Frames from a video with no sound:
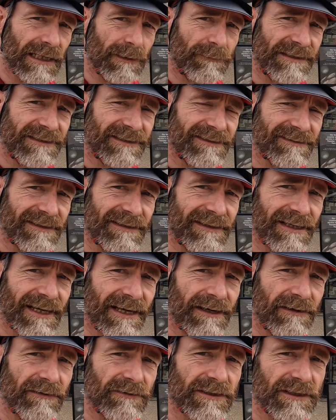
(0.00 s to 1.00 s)
kilometres in
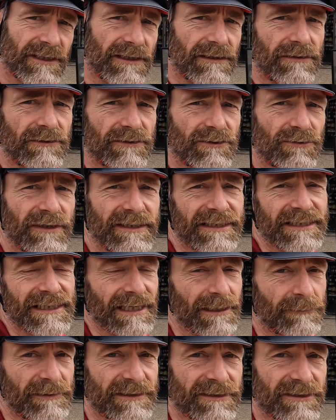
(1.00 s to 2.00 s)
now, so 20
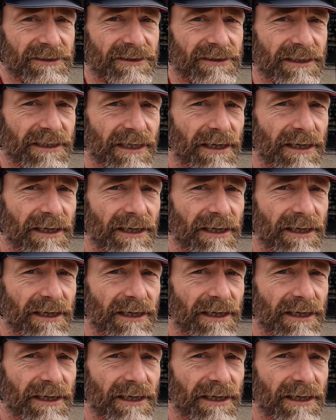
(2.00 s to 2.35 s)
kilometres to